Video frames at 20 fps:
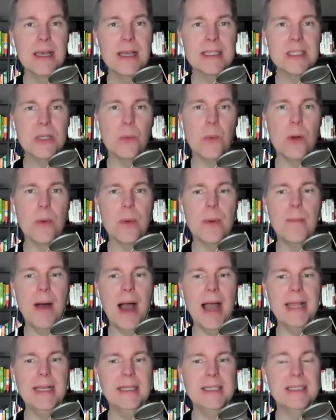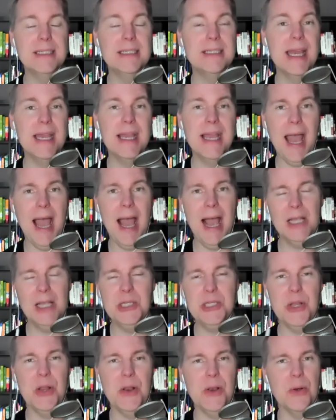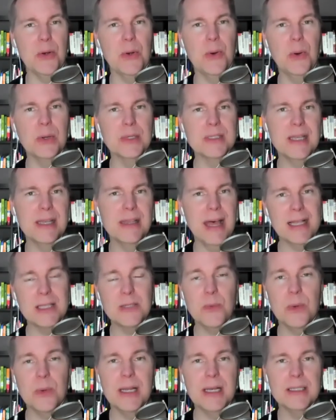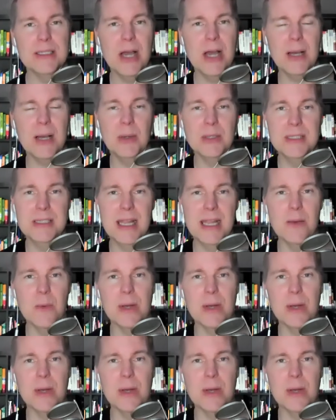so we're reminded to take action on our goals. And that's what we're going to talk about today.